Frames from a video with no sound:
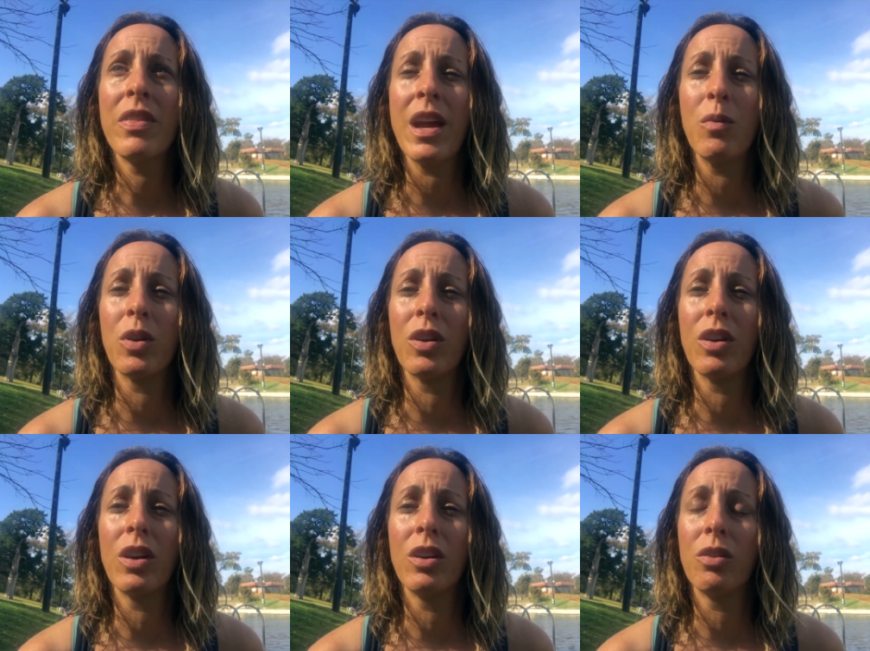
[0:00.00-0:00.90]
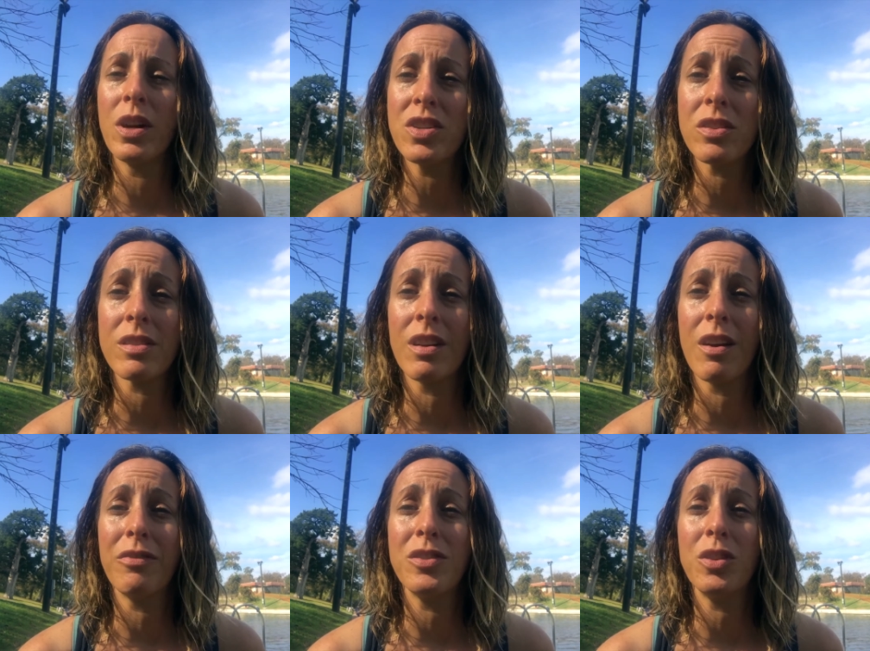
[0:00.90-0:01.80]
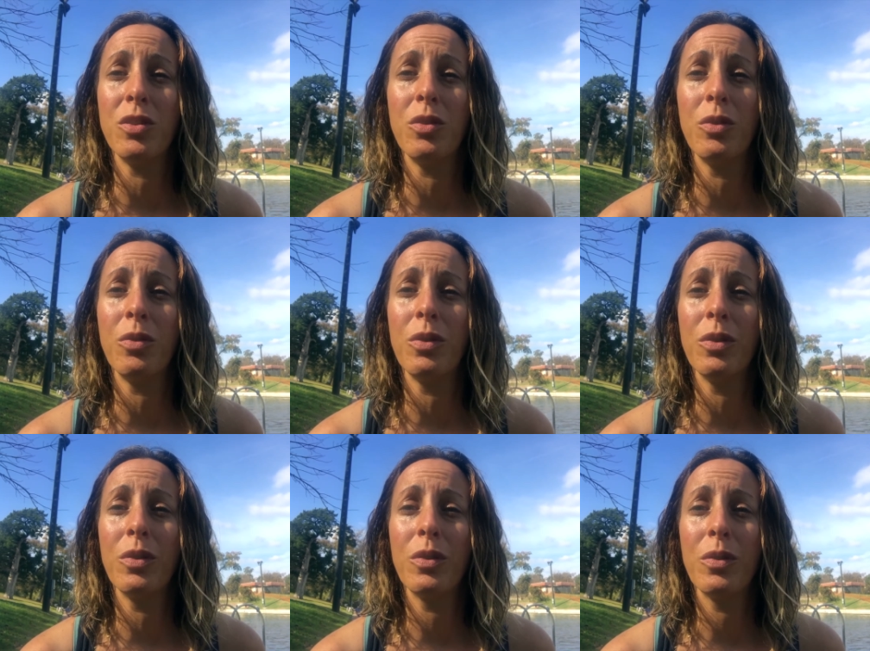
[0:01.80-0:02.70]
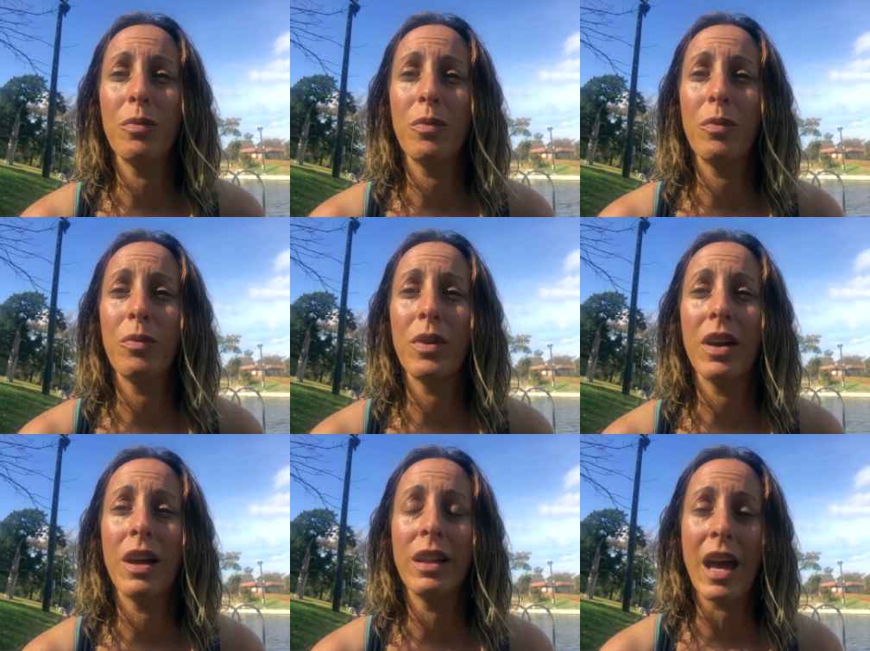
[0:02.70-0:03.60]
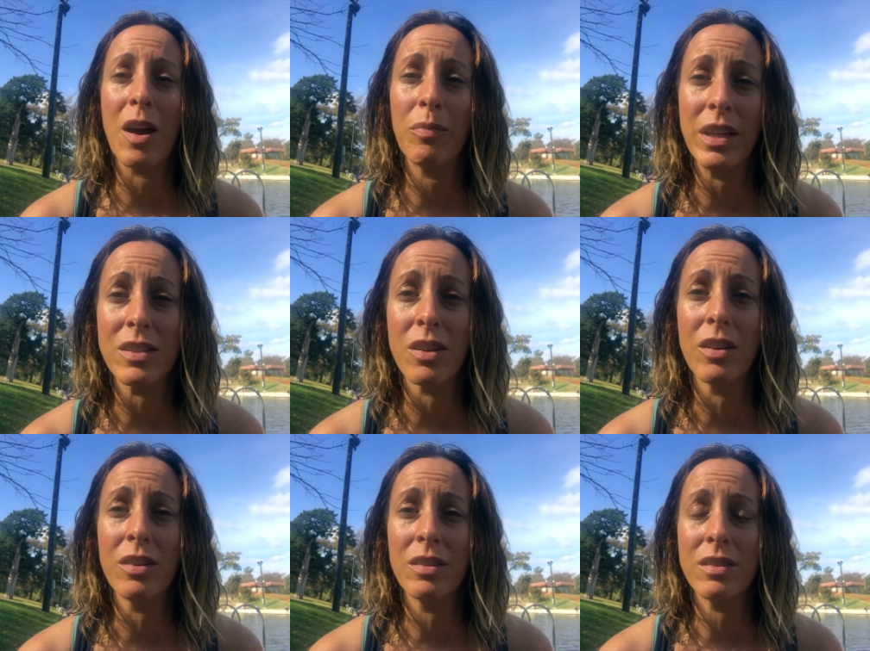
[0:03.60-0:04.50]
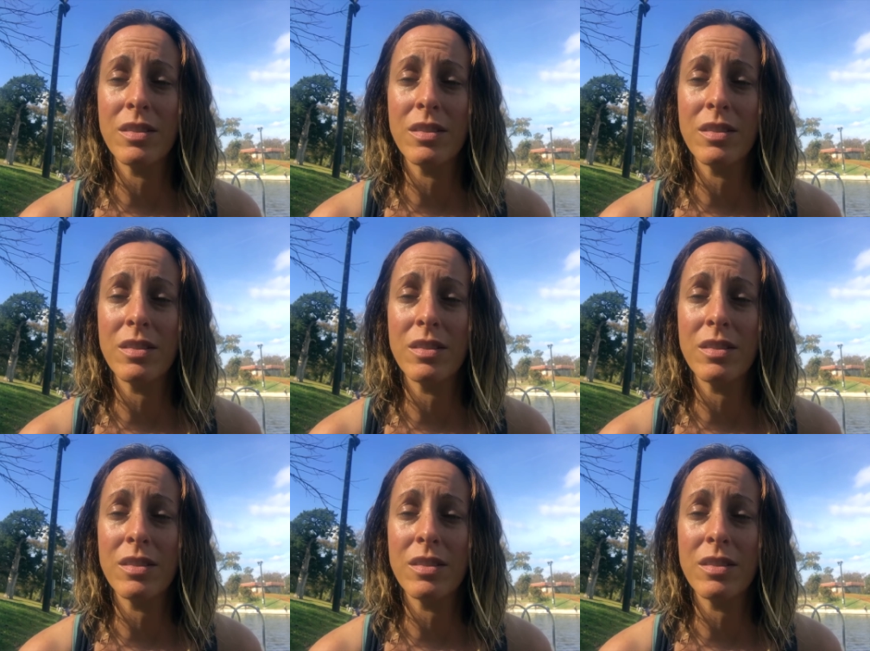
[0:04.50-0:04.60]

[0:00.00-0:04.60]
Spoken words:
They were gracious enough to allow me to